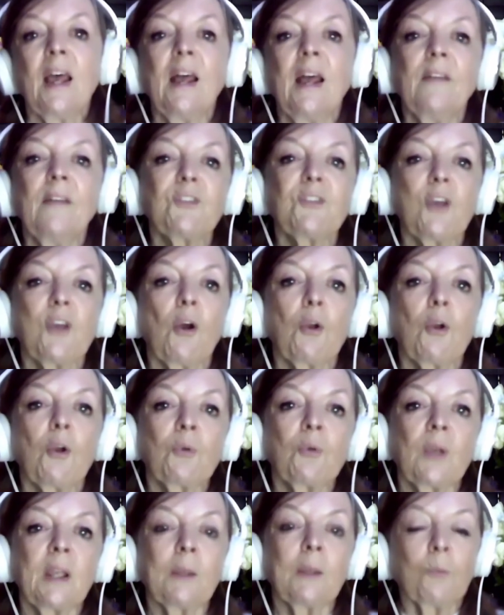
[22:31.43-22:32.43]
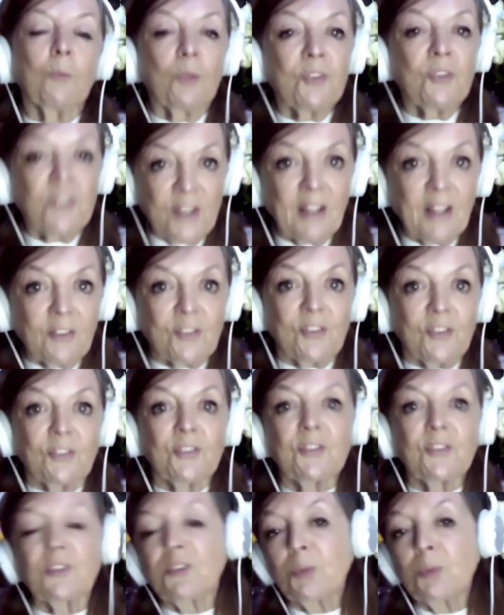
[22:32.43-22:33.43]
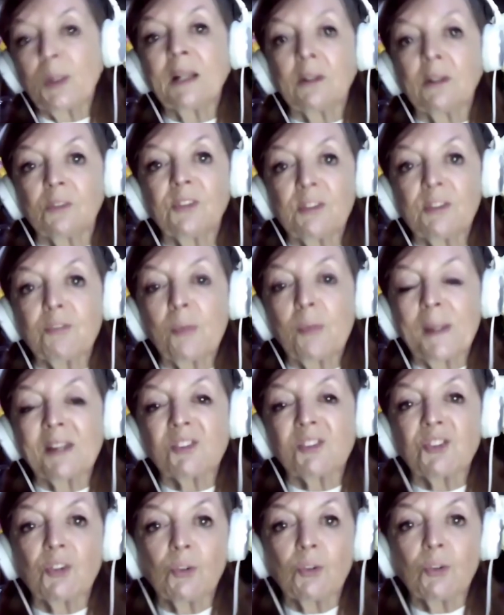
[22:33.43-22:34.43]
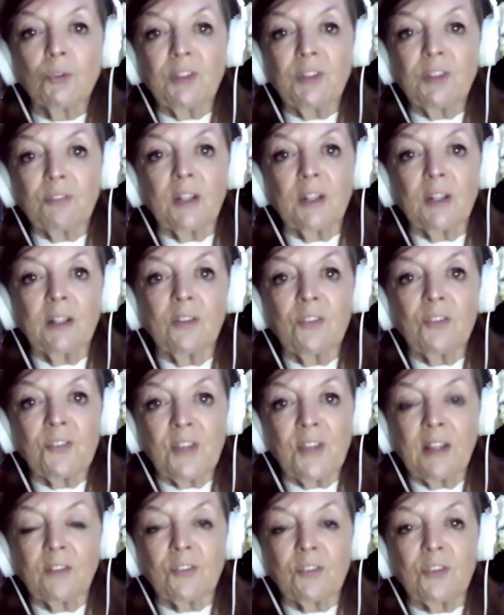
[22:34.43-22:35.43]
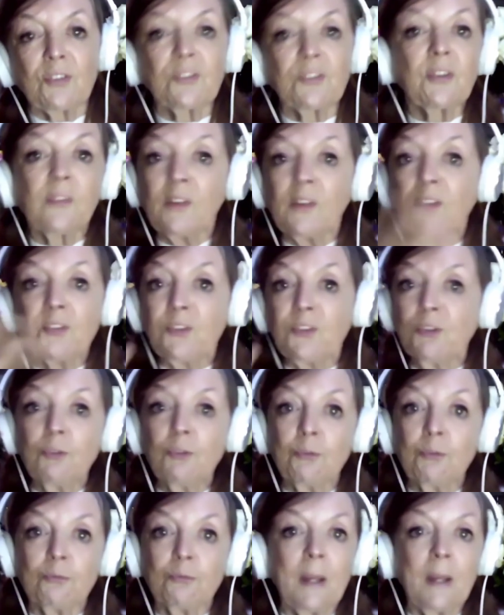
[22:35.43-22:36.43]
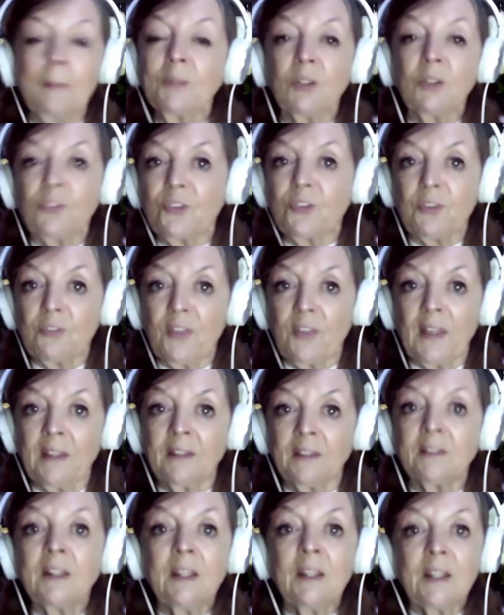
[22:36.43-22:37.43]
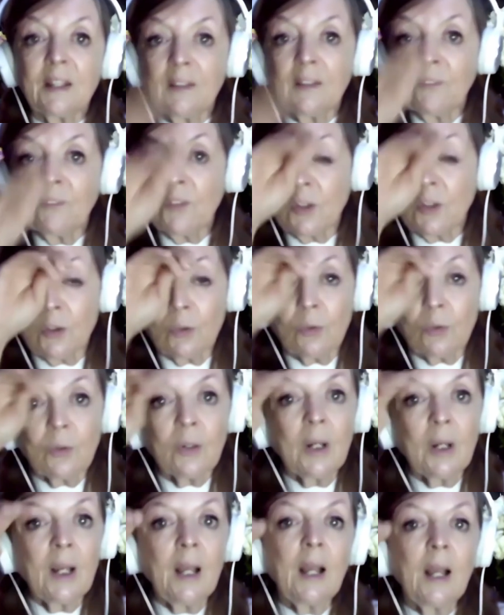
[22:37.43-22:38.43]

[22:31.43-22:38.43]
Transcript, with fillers: And so it was sexist as well, defamation or definitely sexist. And there's still remnants of that in the law.